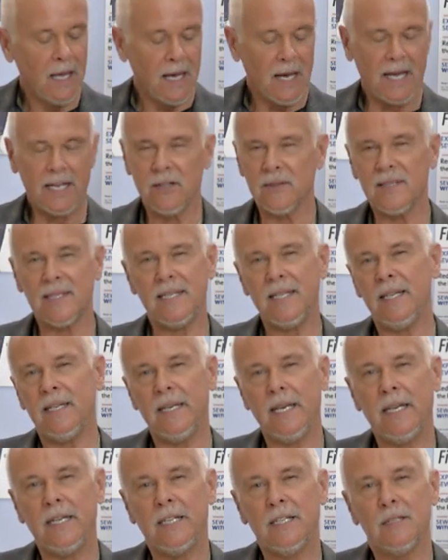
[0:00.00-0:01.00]
I don't see it
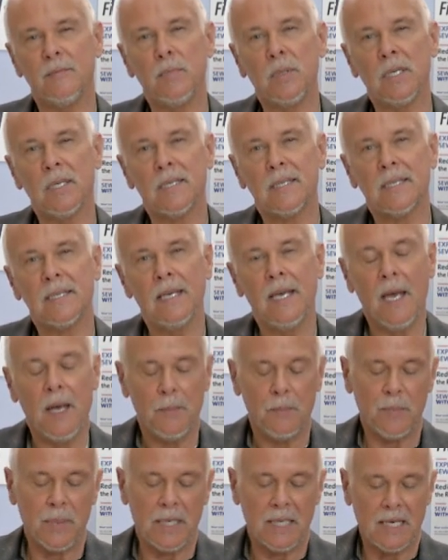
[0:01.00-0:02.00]
in any of the books,
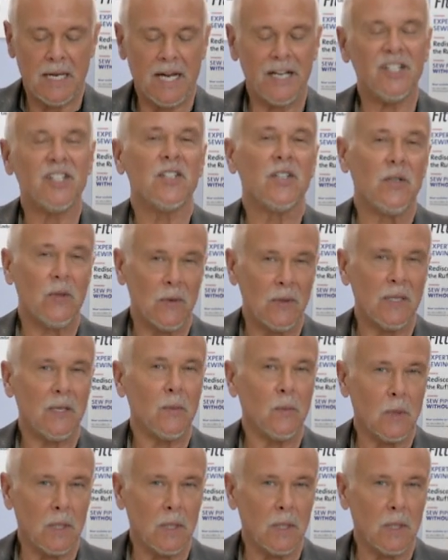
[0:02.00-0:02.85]
but I just know that it